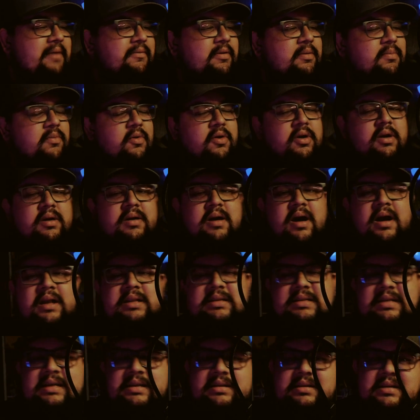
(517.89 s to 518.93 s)
more
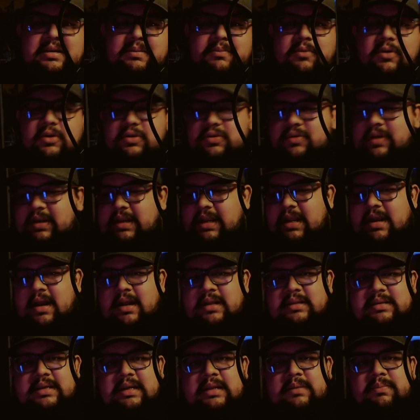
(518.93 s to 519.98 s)
content, more 3D
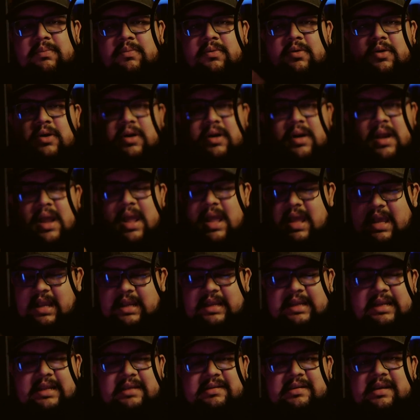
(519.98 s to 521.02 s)
content, more
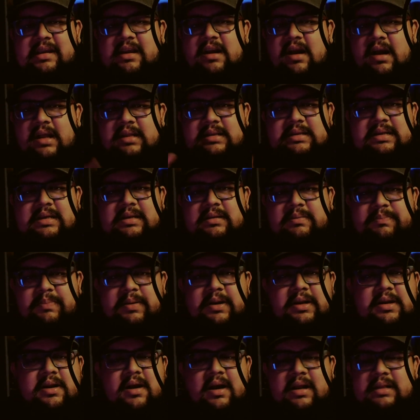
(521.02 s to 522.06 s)
EDC content,
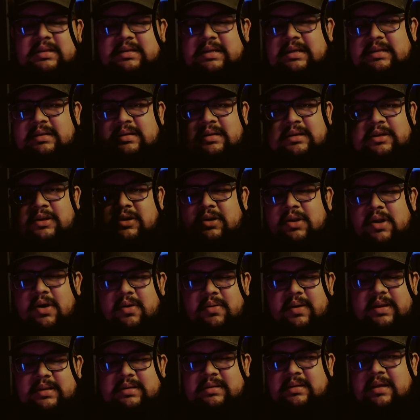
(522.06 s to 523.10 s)
beard content. You
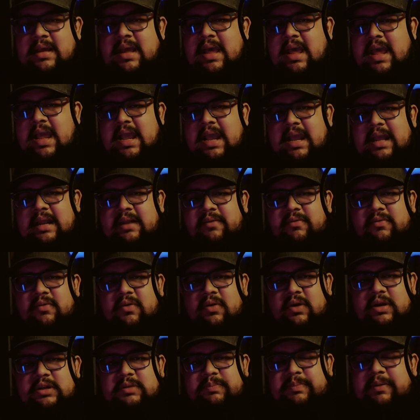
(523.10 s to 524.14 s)
know it. And of
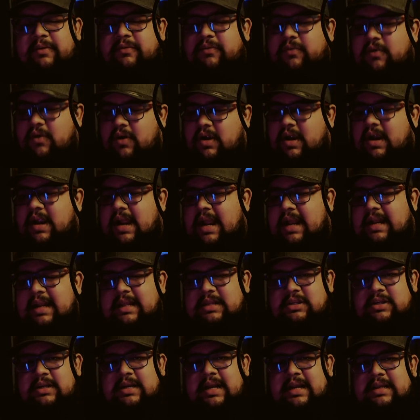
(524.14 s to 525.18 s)
course, before I
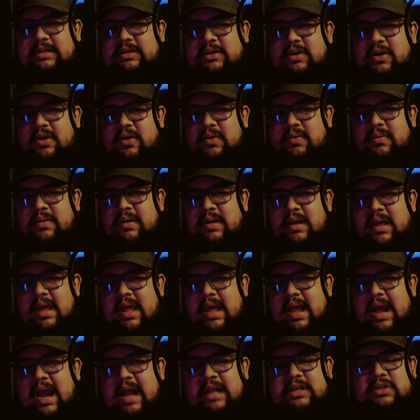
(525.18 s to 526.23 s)
let you guys go,
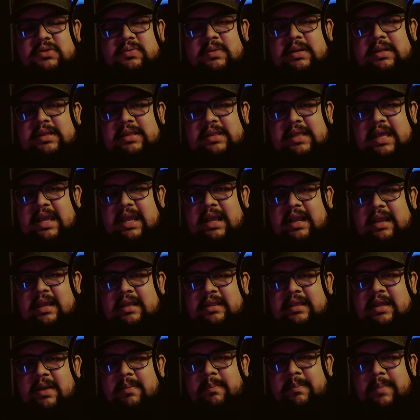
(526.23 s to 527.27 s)
I just want to thank
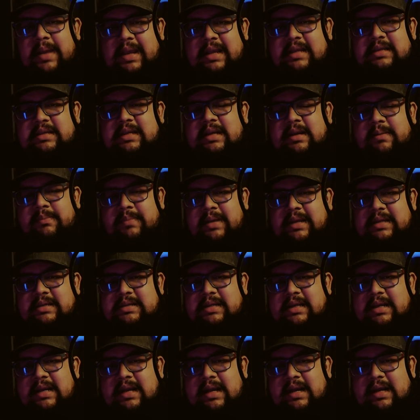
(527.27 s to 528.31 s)
the amazing,
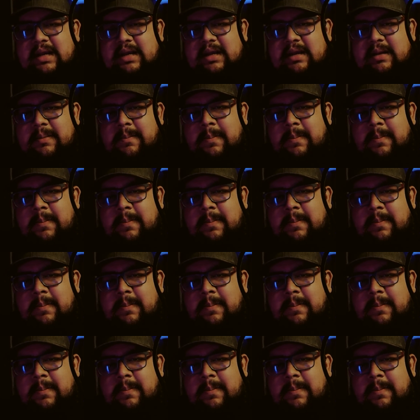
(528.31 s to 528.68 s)
amazing, uh,